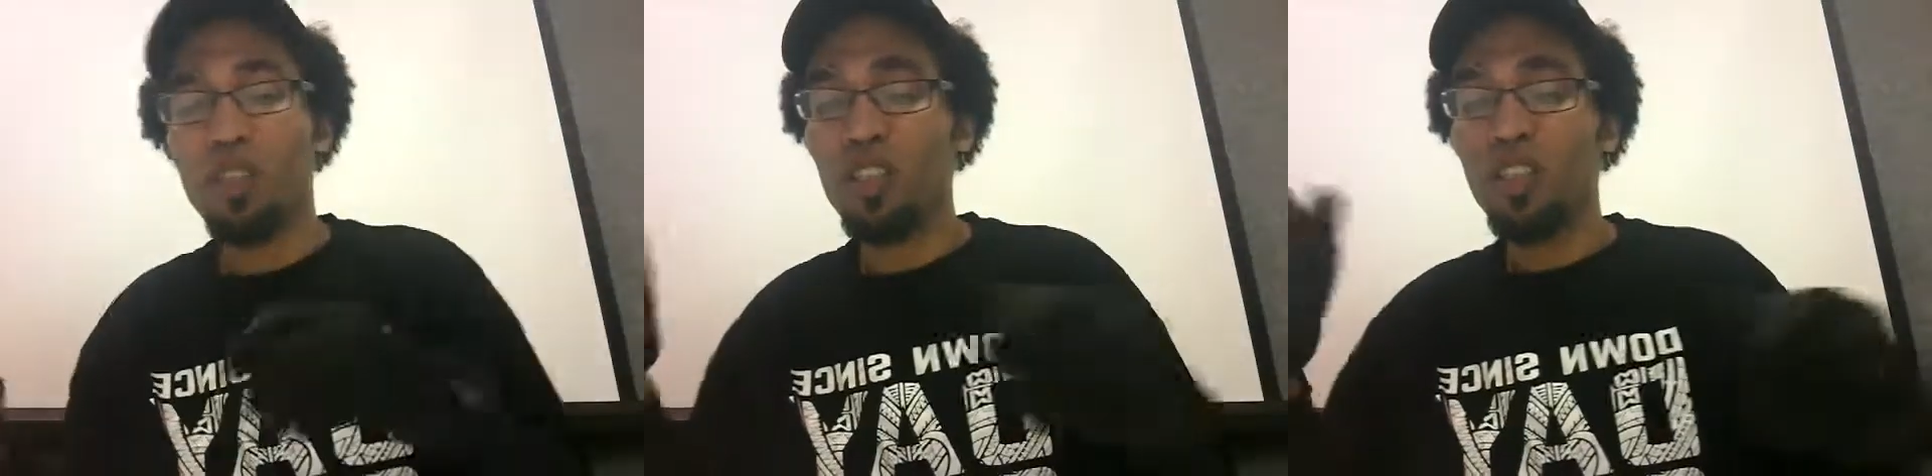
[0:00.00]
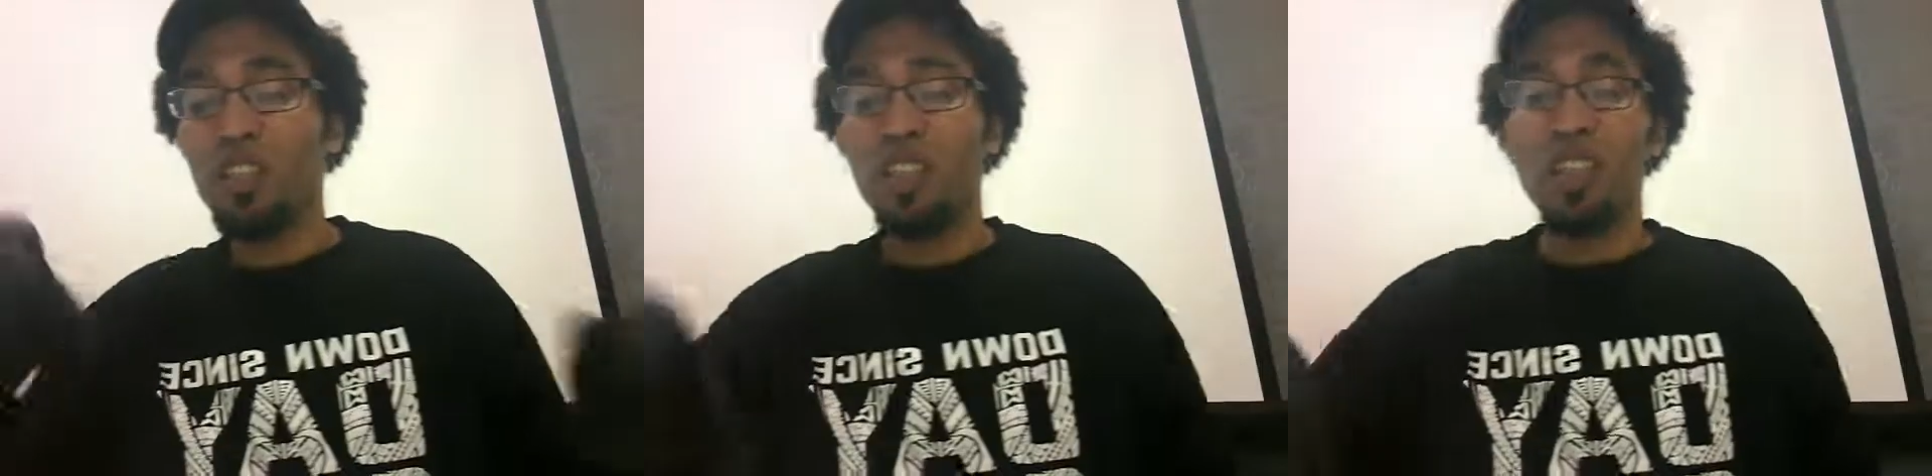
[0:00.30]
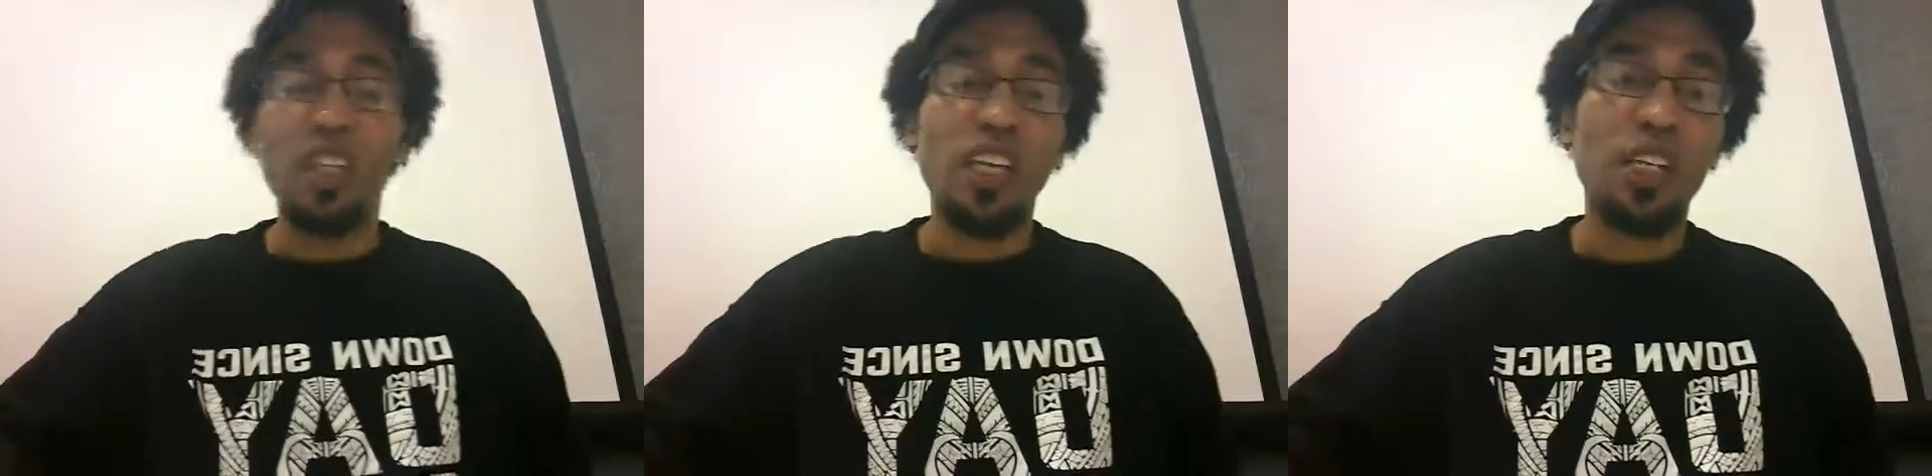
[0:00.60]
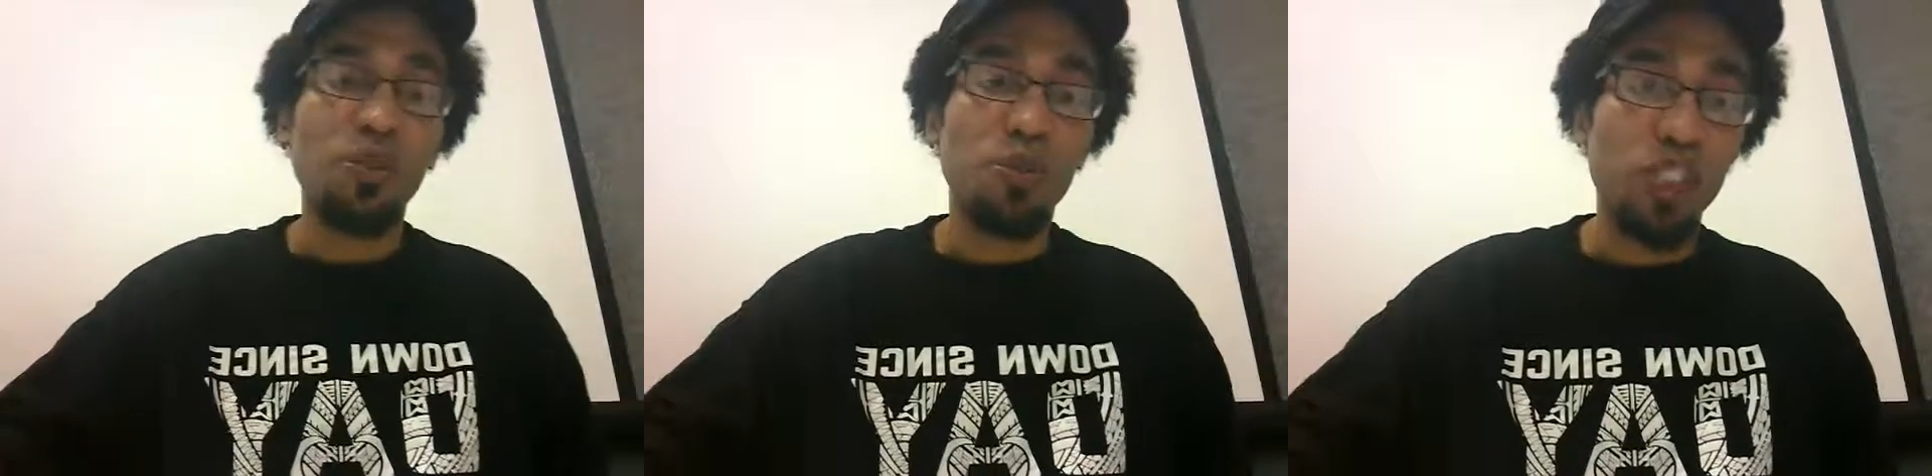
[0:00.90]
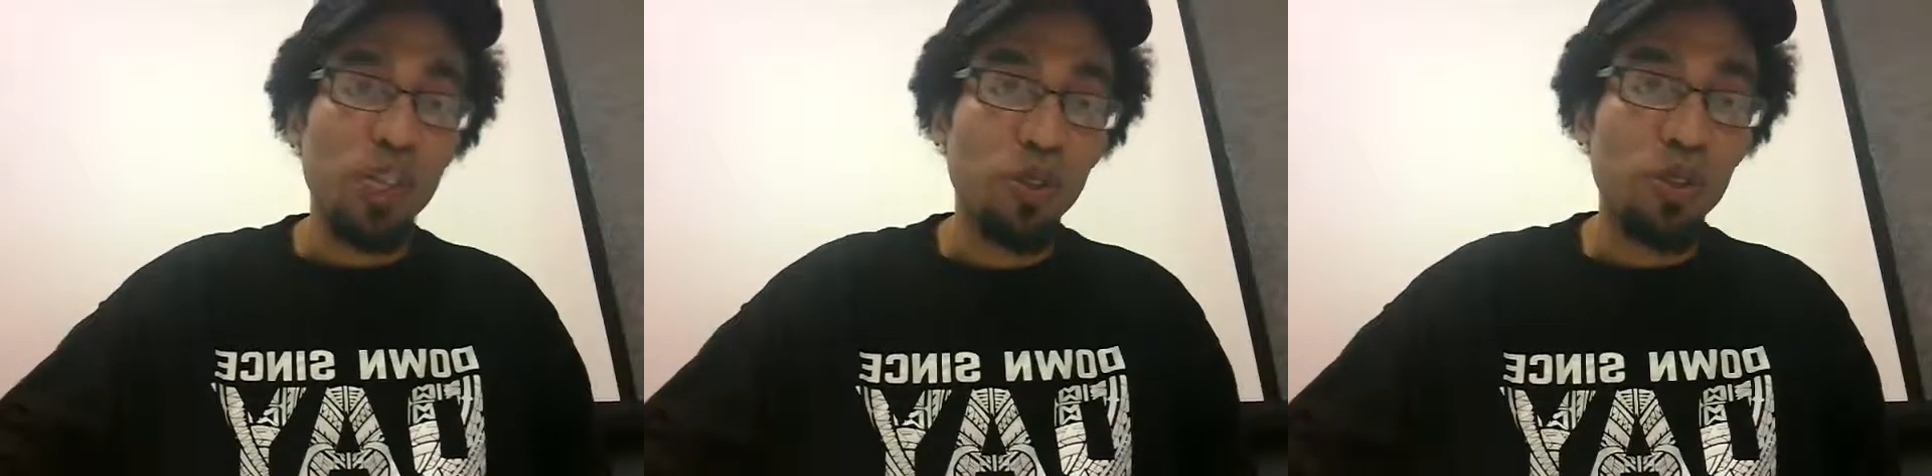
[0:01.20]
a angle
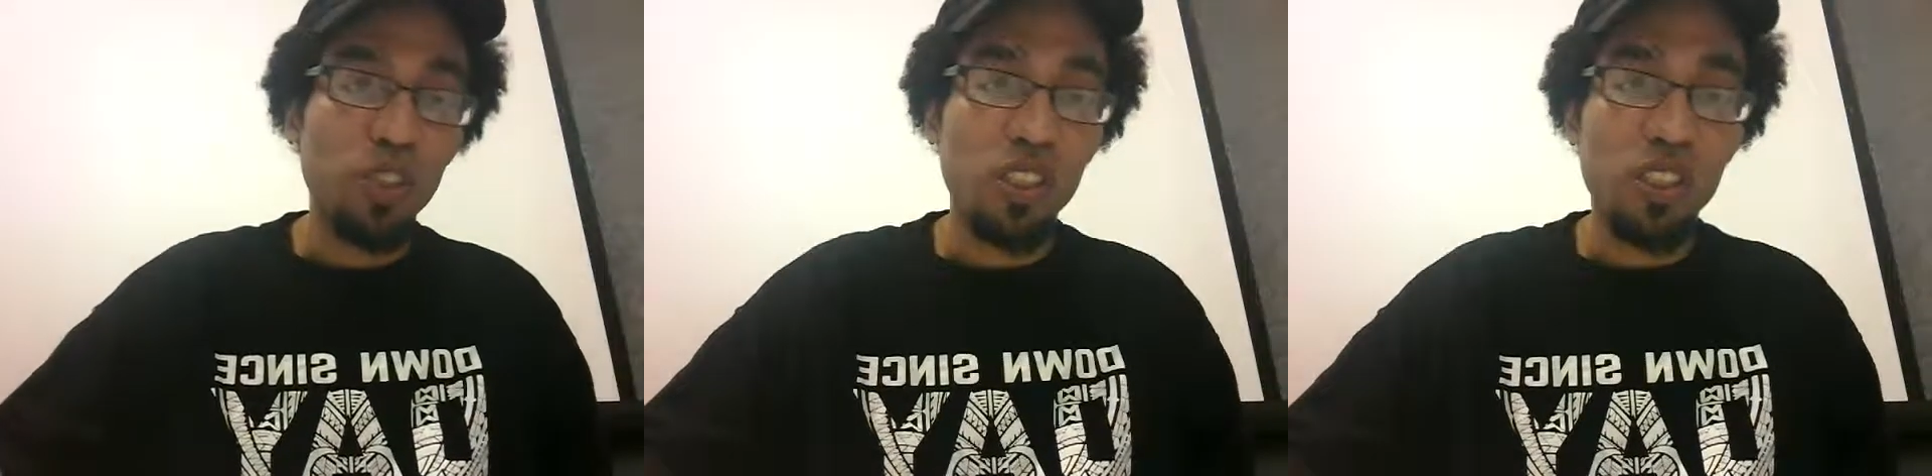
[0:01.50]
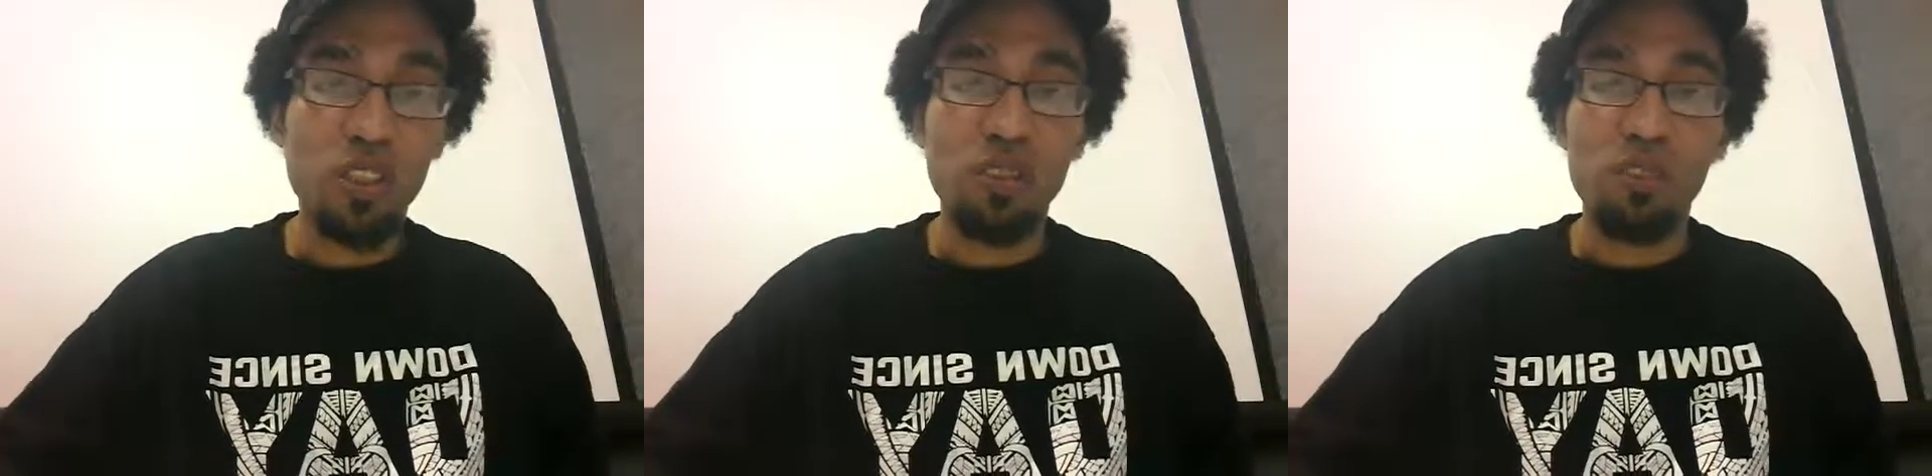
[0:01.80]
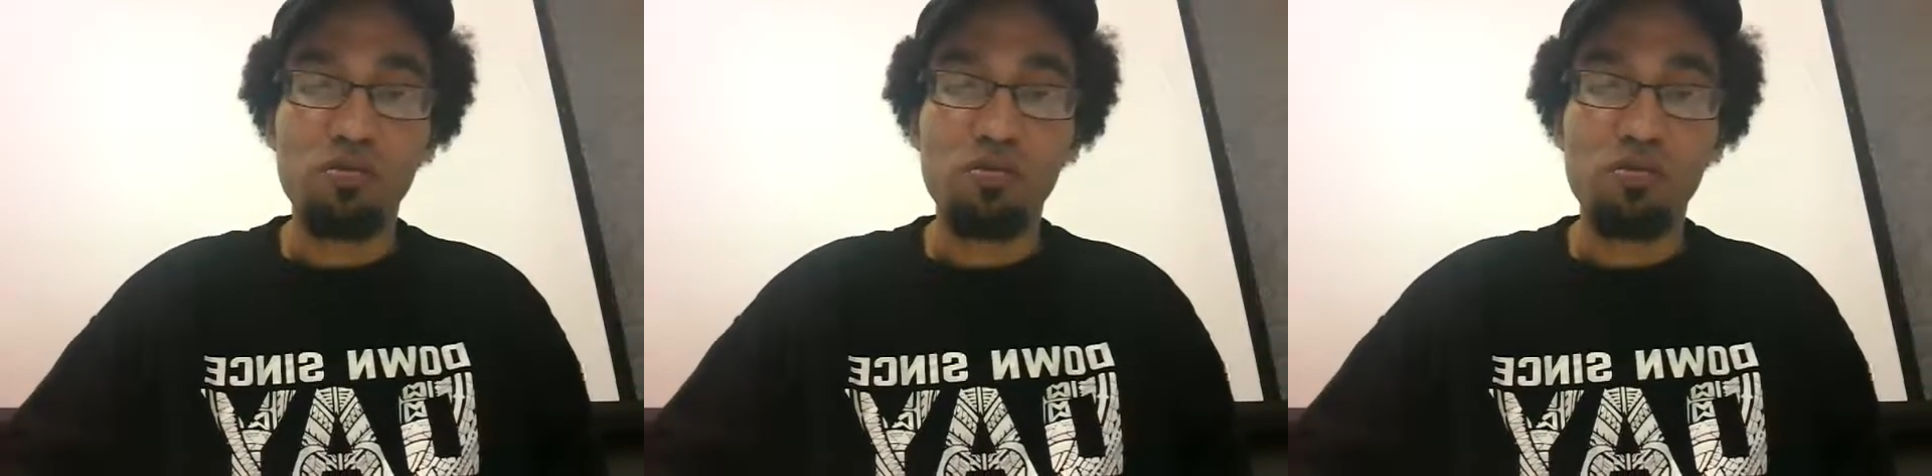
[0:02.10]
slam onto the